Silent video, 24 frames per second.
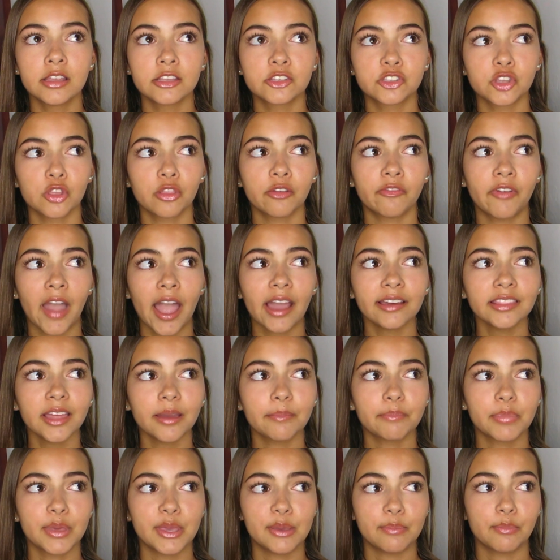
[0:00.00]
So the fact
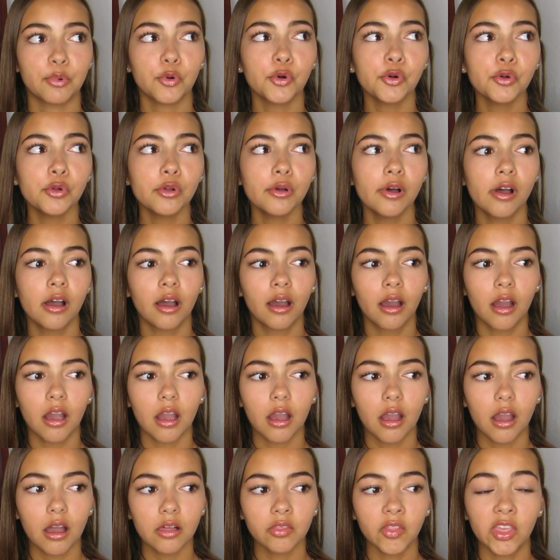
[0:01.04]
that people,
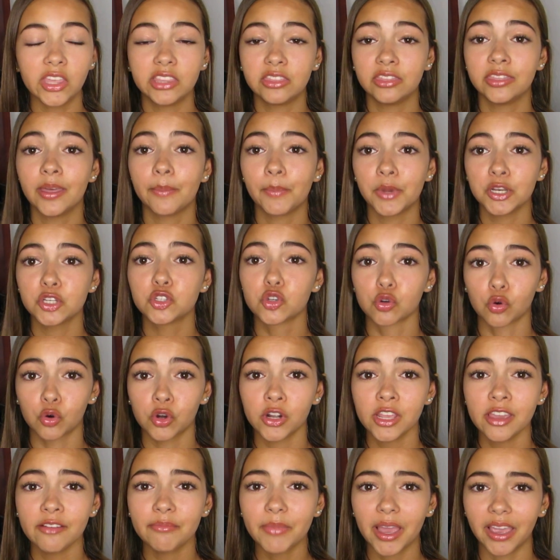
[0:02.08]
like the
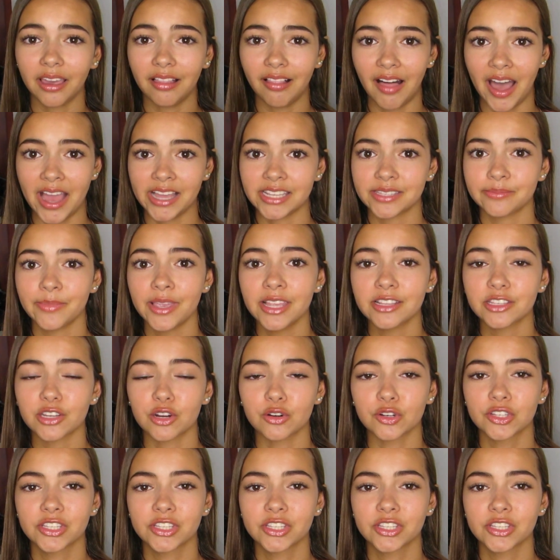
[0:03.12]
majority of my classmates,